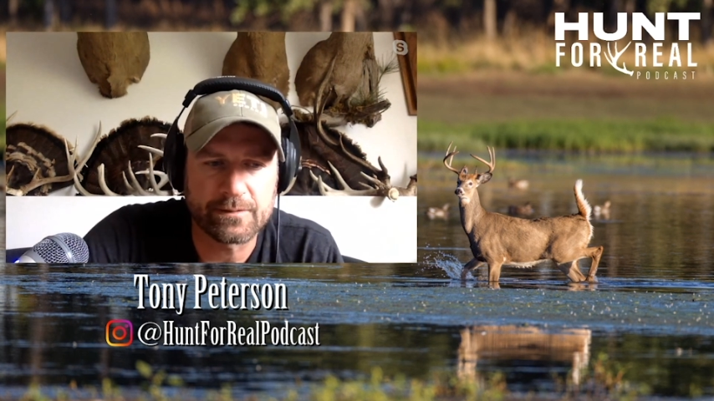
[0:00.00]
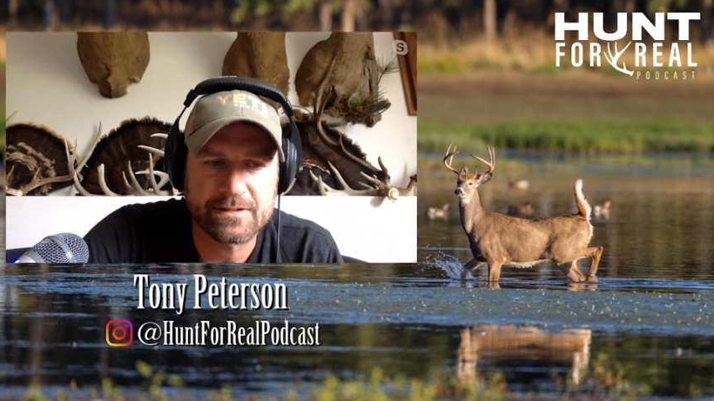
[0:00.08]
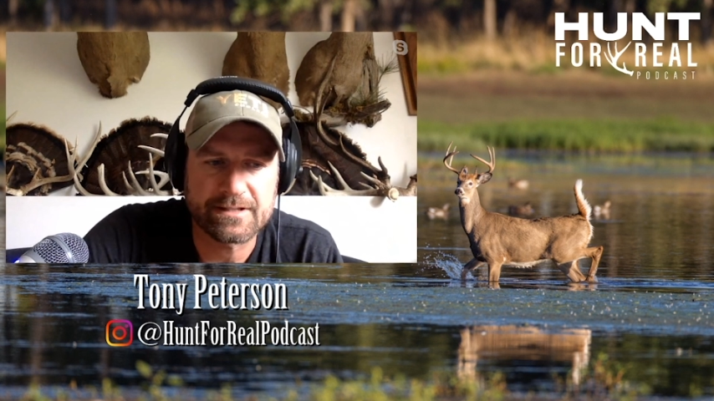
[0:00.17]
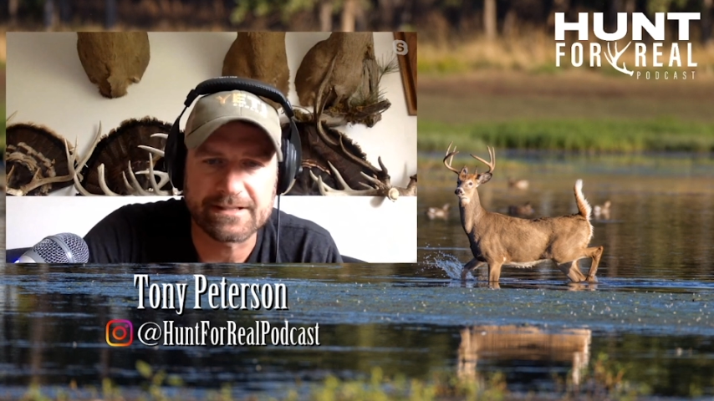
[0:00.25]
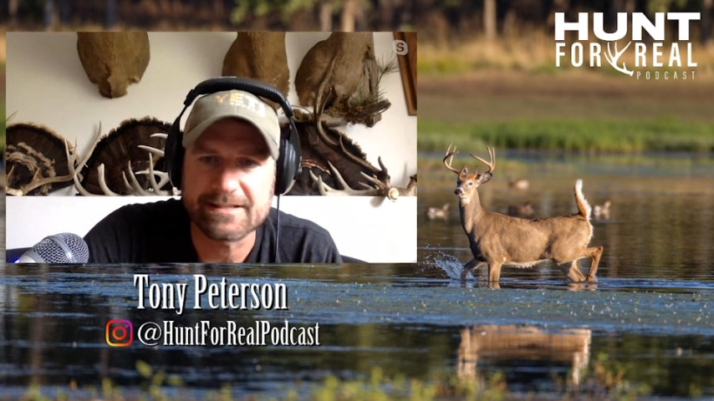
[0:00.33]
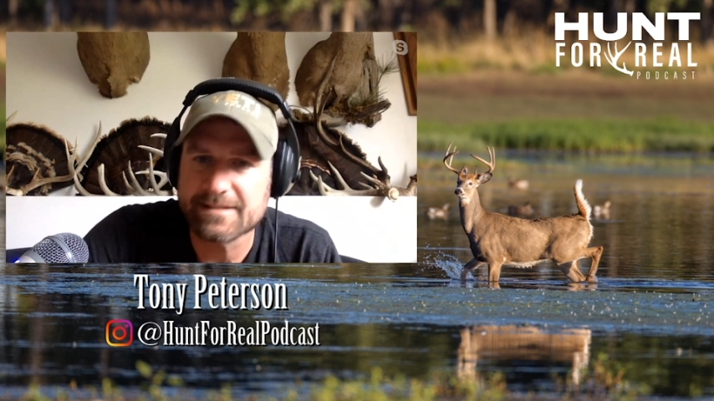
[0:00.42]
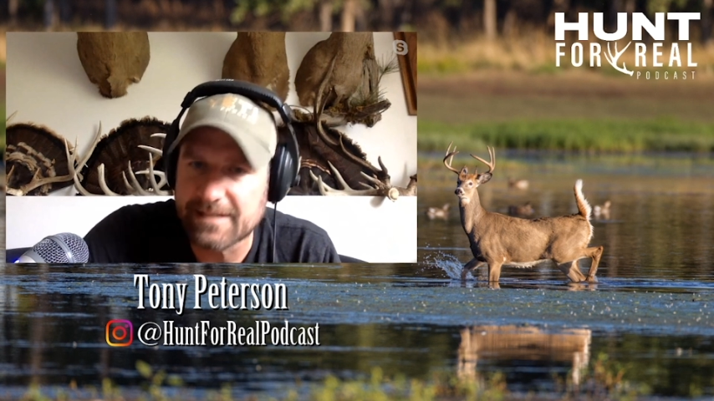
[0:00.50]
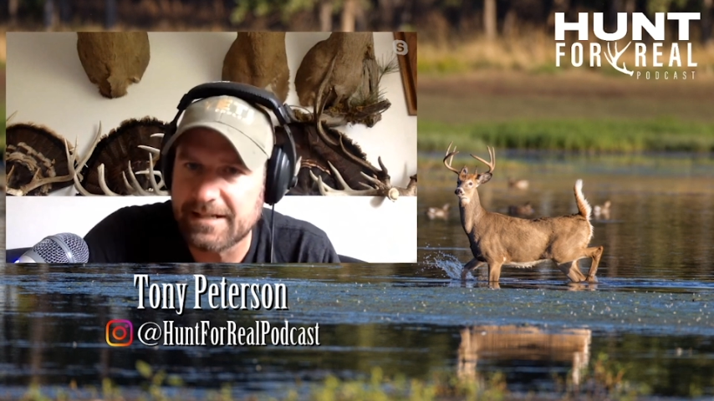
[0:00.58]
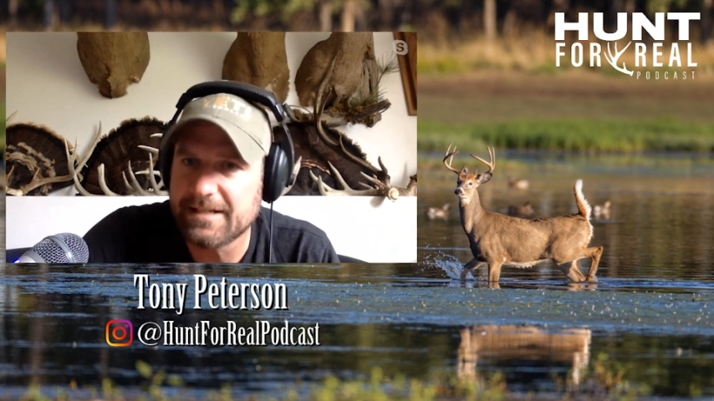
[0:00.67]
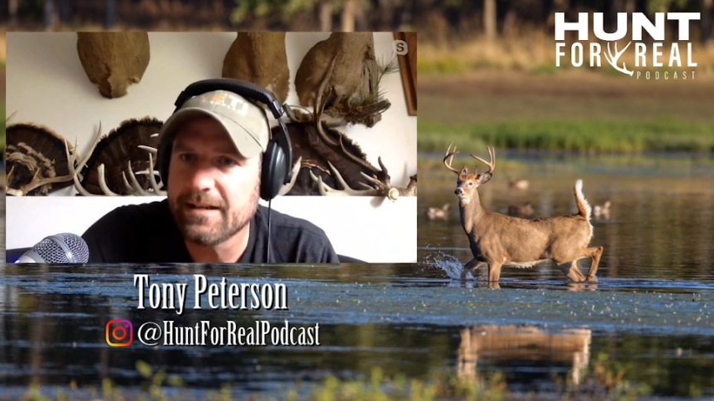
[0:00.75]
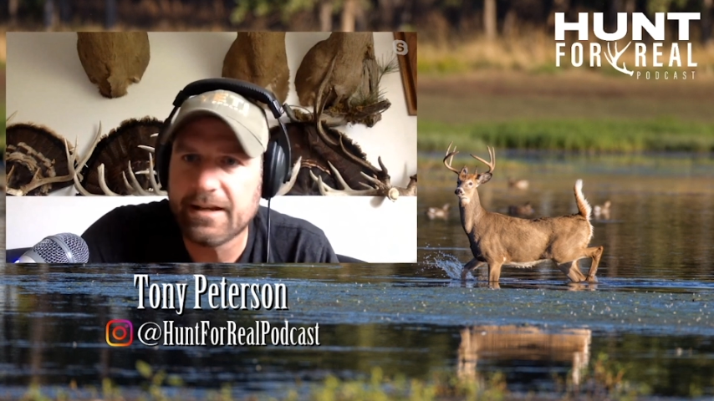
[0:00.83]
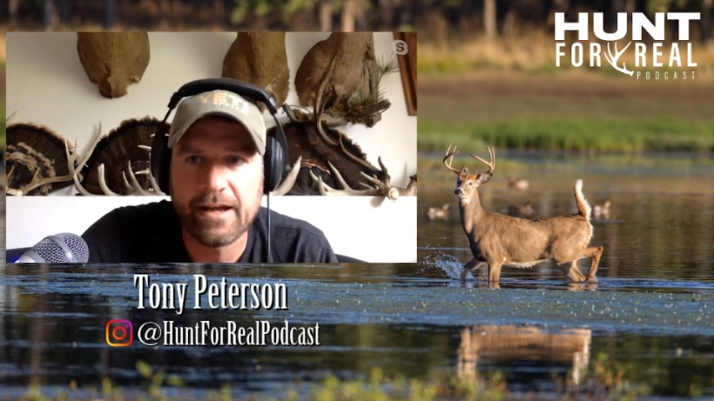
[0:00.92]

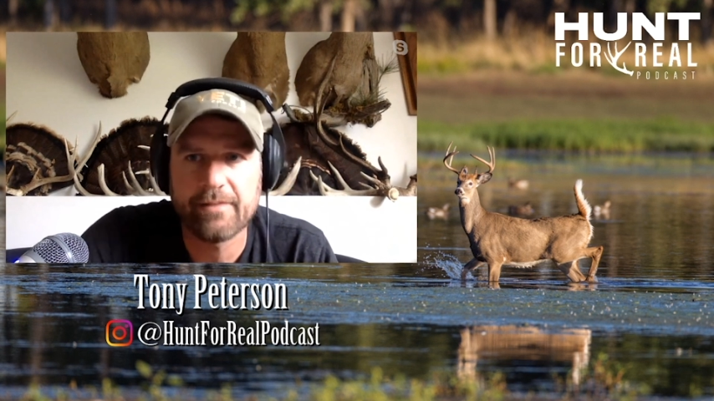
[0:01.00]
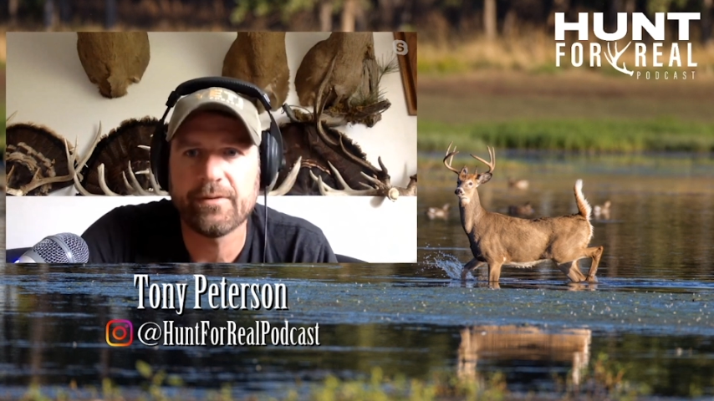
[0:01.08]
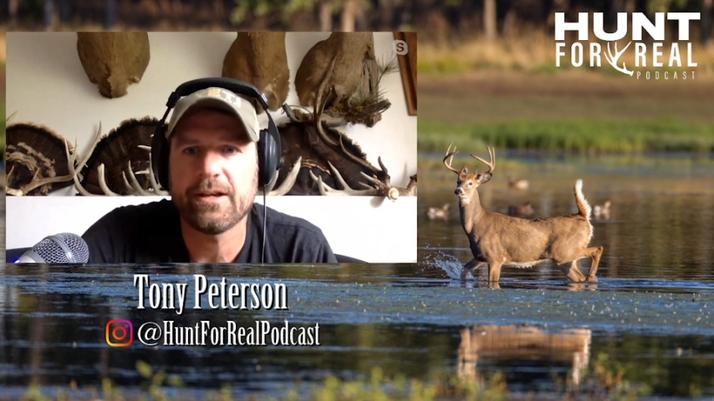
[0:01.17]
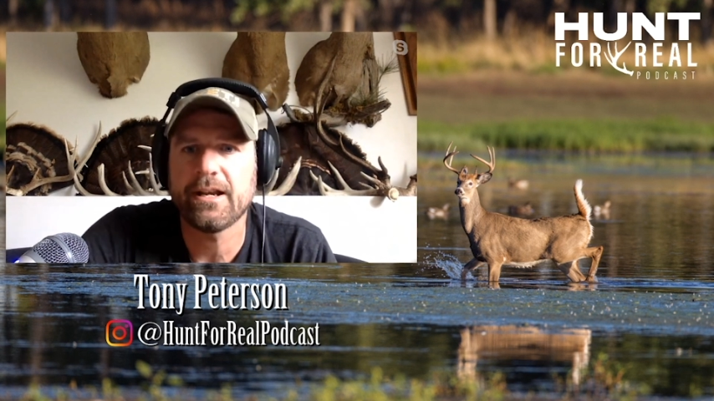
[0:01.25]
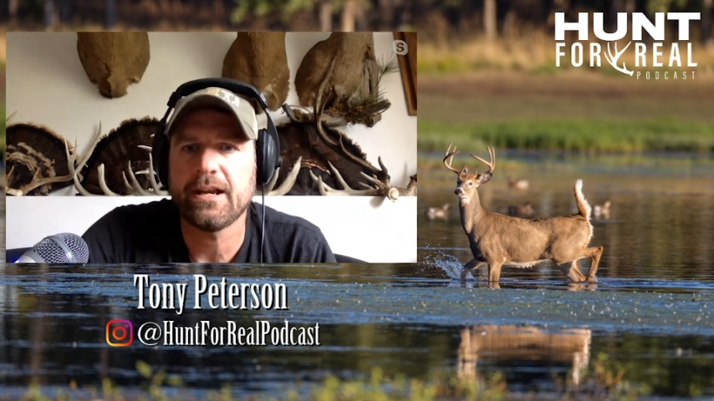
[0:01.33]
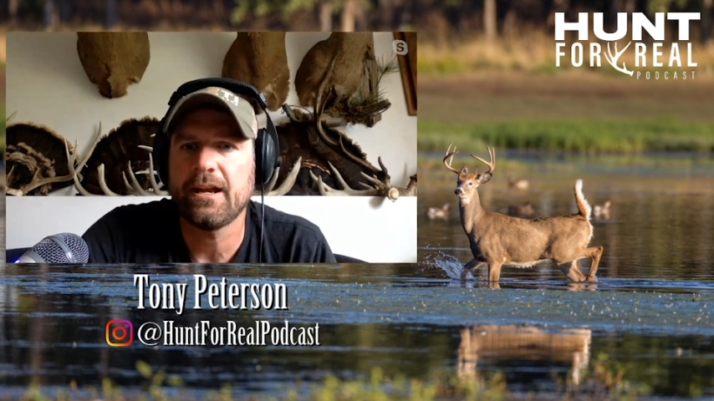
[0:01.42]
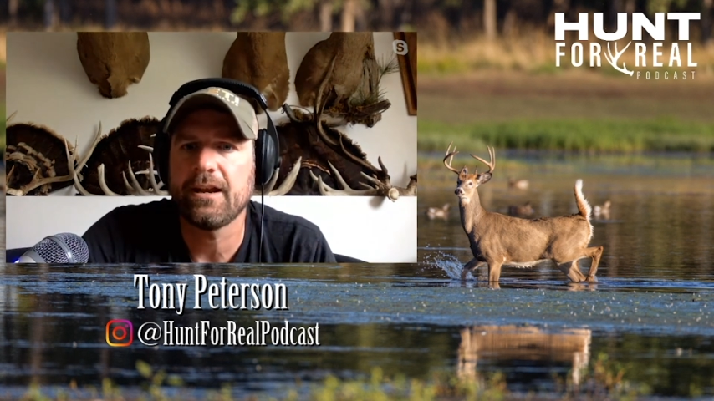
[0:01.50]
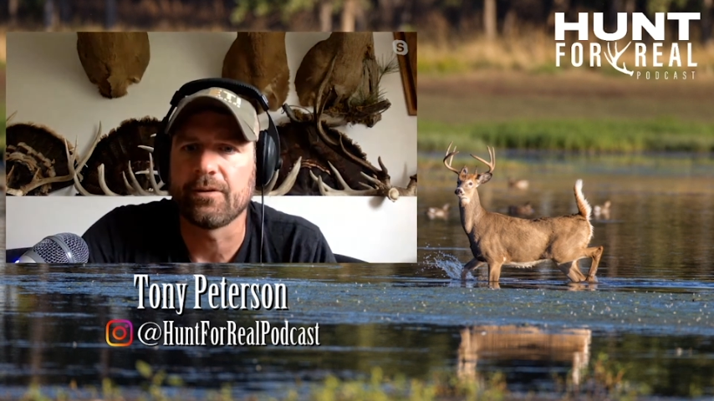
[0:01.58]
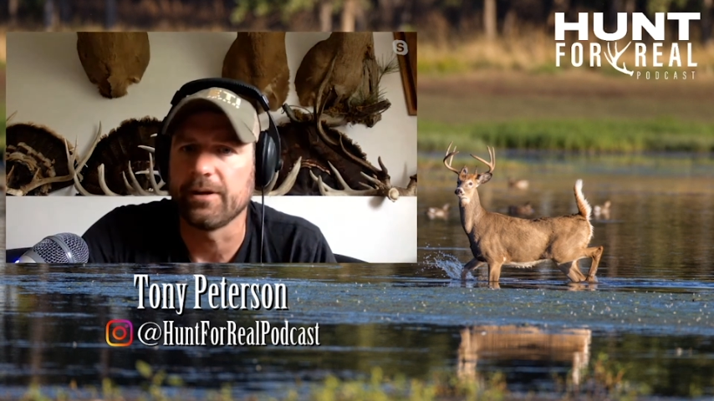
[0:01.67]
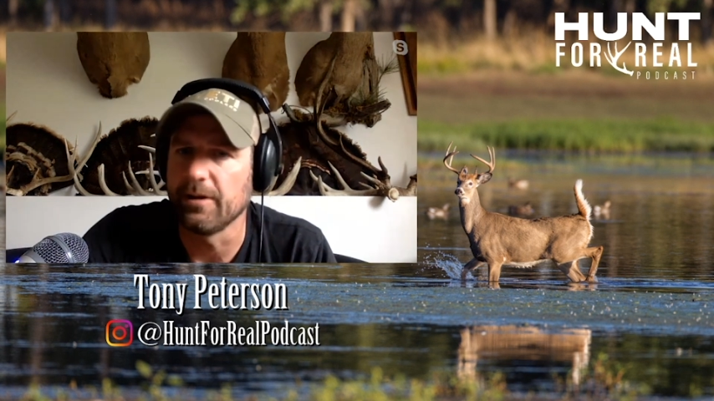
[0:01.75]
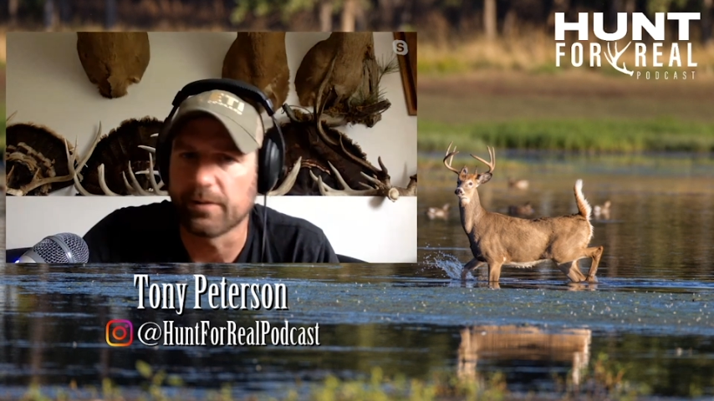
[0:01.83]
succeed every day or,